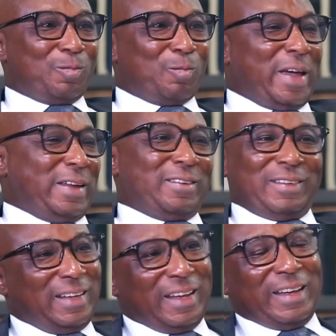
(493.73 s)

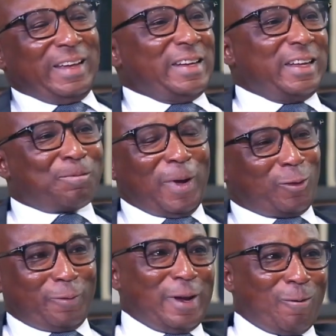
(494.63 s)
But in this
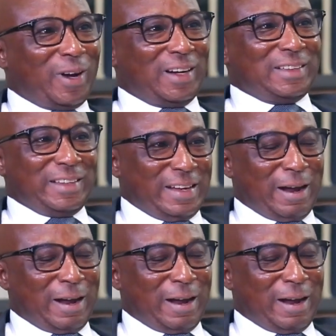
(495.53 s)
part of the world,